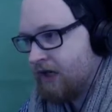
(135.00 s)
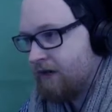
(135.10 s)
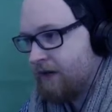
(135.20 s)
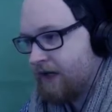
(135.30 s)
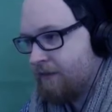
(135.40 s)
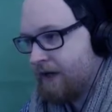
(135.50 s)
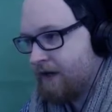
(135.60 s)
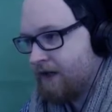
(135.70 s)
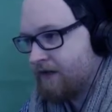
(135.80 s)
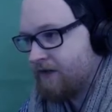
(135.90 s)
Oh, we come back
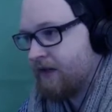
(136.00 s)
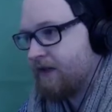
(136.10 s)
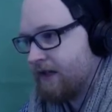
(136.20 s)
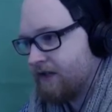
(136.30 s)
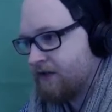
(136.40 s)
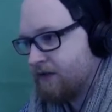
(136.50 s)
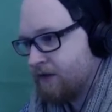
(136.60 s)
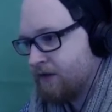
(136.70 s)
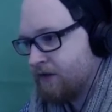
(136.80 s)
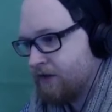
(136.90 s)
on the other side. That's
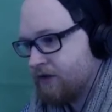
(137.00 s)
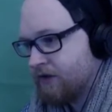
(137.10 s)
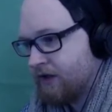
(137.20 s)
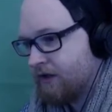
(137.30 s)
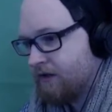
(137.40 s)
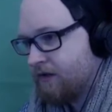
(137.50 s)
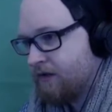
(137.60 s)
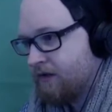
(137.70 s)
good to know.